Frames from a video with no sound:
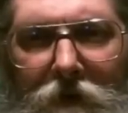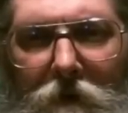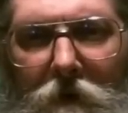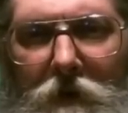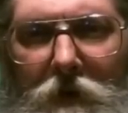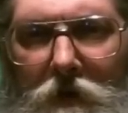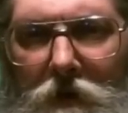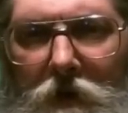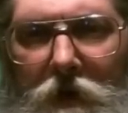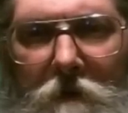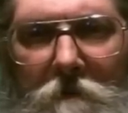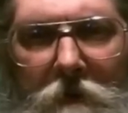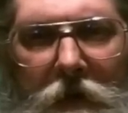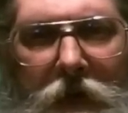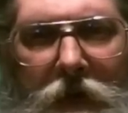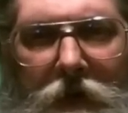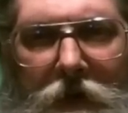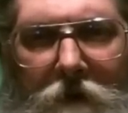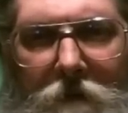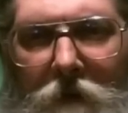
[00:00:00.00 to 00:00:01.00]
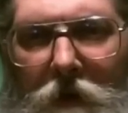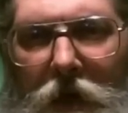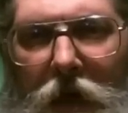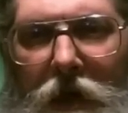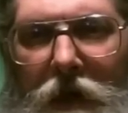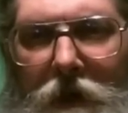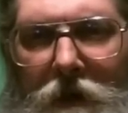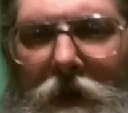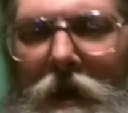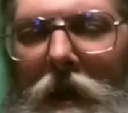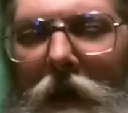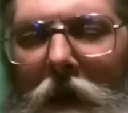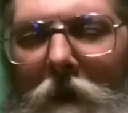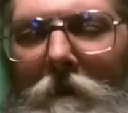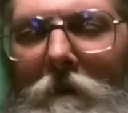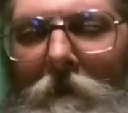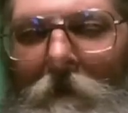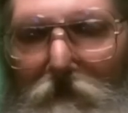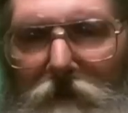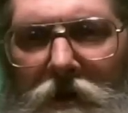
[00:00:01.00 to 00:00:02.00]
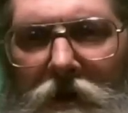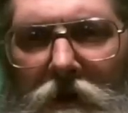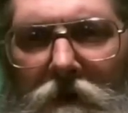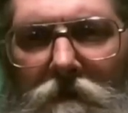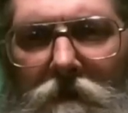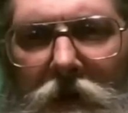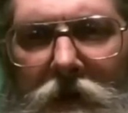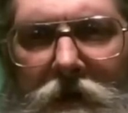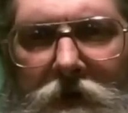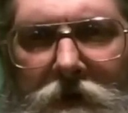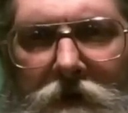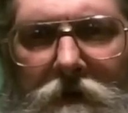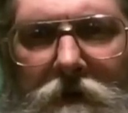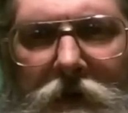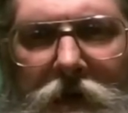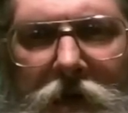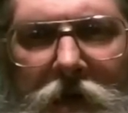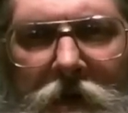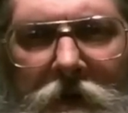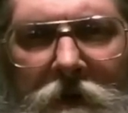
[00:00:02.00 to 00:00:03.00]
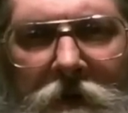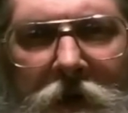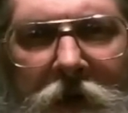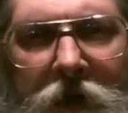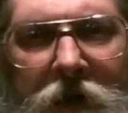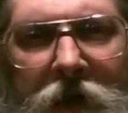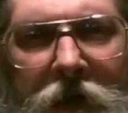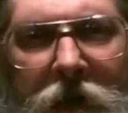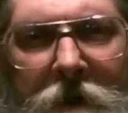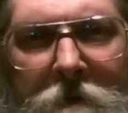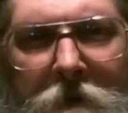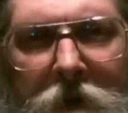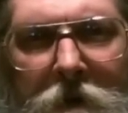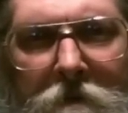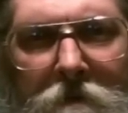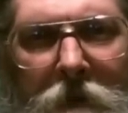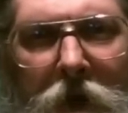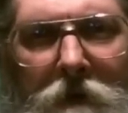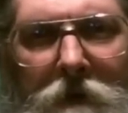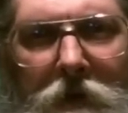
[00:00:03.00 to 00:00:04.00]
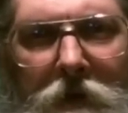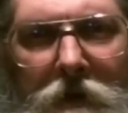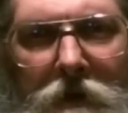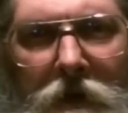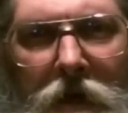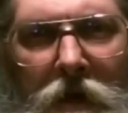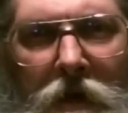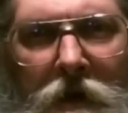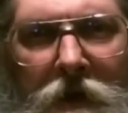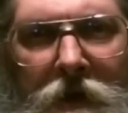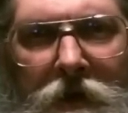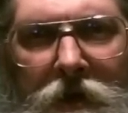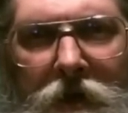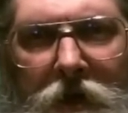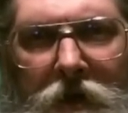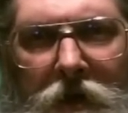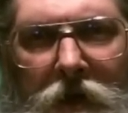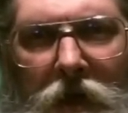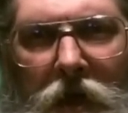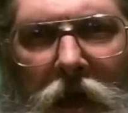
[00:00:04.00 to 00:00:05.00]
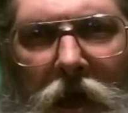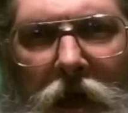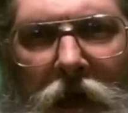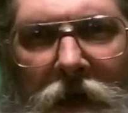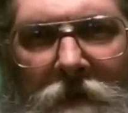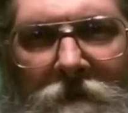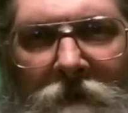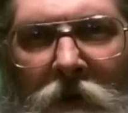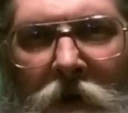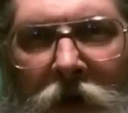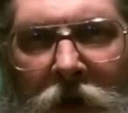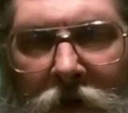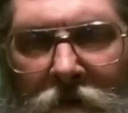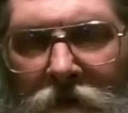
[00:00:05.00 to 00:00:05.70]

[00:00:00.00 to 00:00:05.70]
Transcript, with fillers: which is a completely different kind of thing. You know, what do you do to the annoying neighbor that mows his lawn at 6 o'clock in the morning?